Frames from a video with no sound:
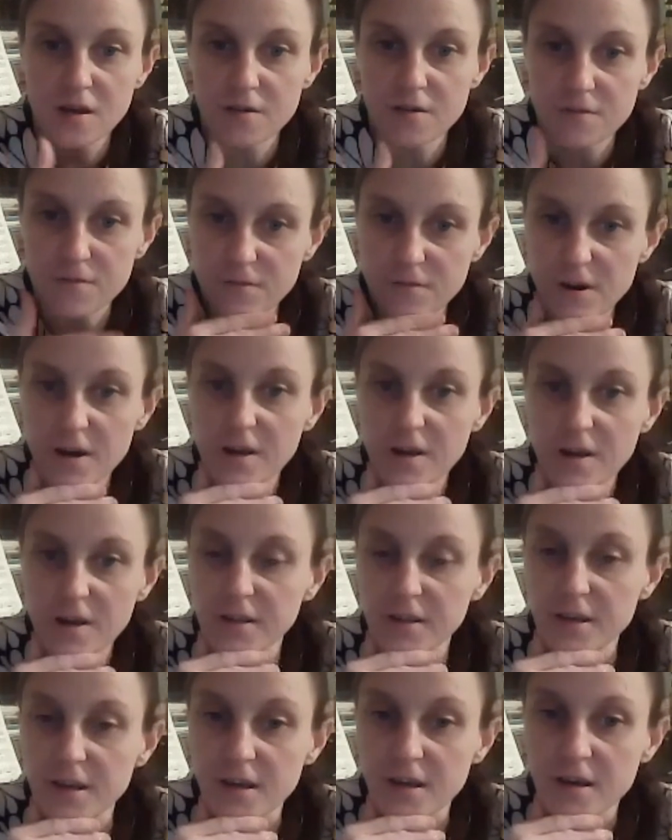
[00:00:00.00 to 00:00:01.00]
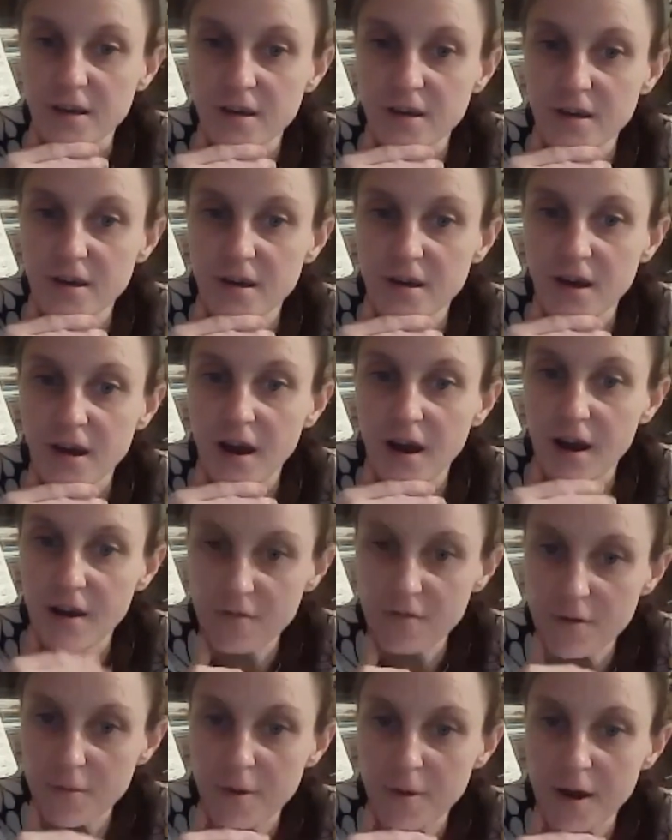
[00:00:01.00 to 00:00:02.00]
Finally, I
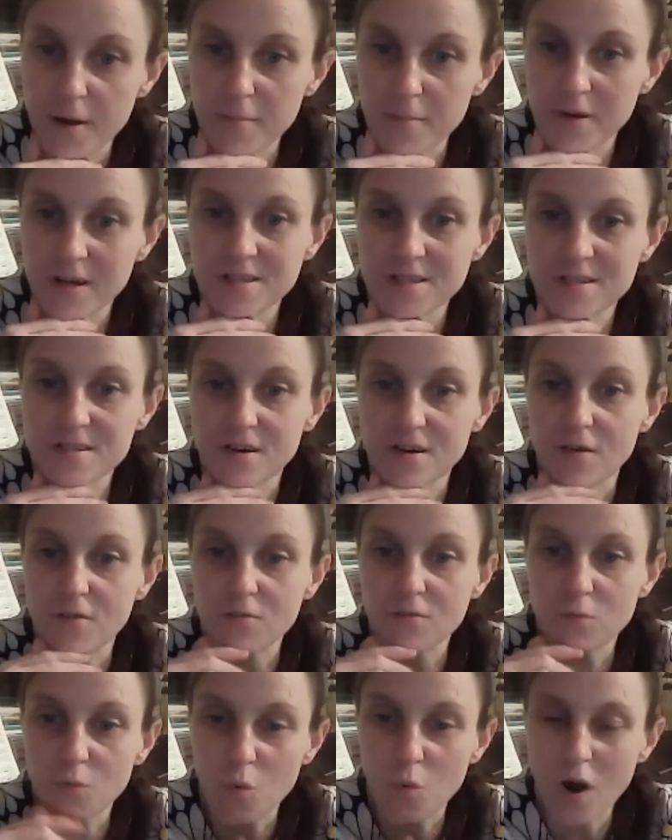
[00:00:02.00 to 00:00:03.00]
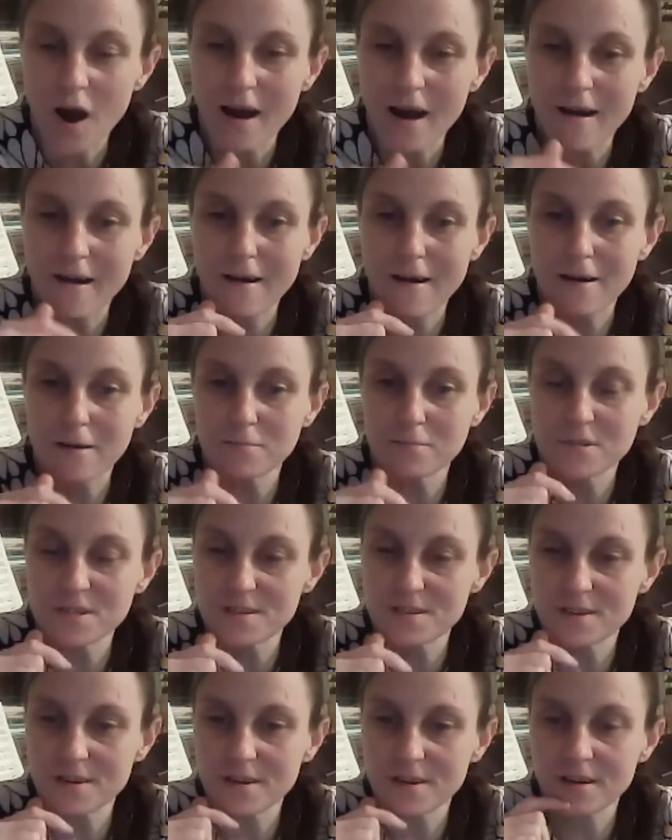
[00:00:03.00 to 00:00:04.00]
remind myself why I'm
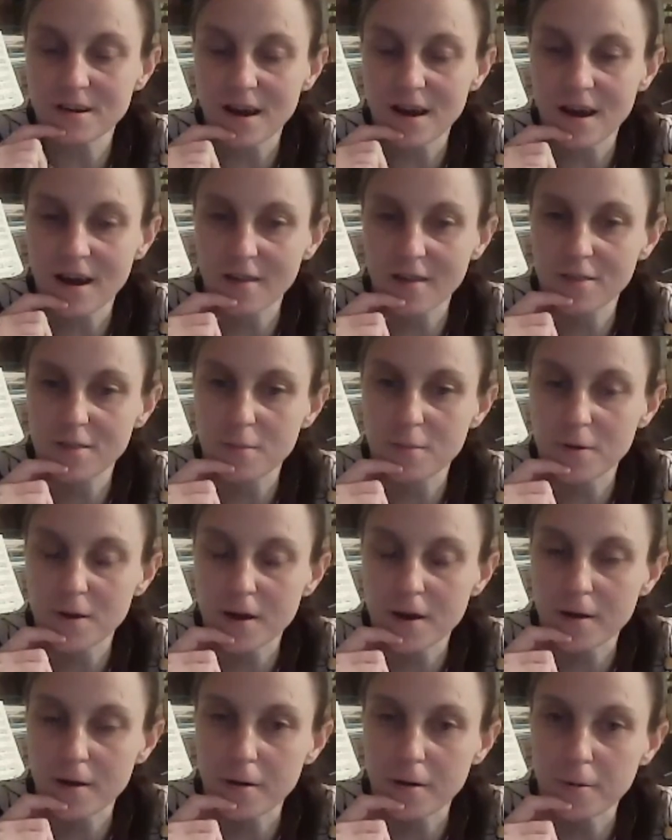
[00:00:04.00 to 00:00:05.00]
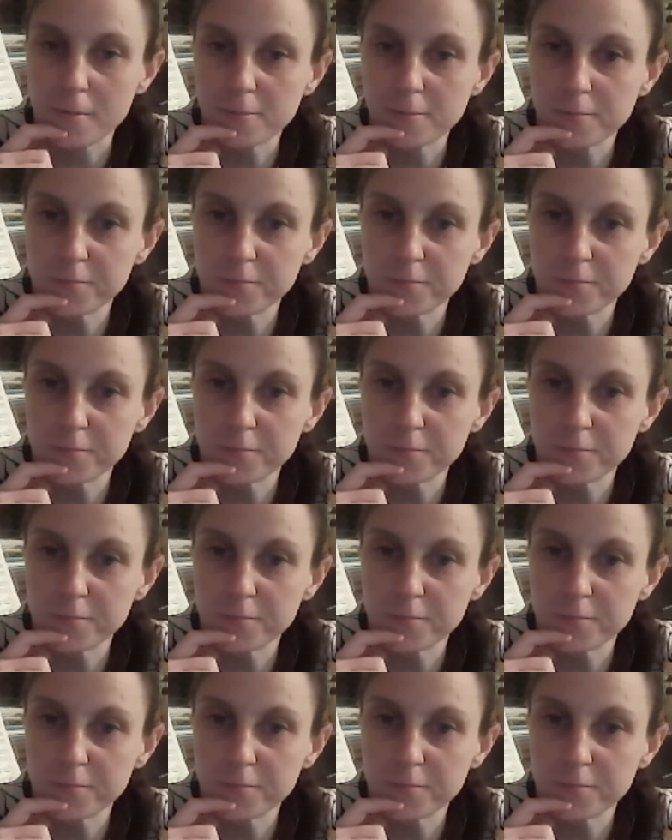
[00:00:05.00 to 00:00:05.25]
sitting at the piano.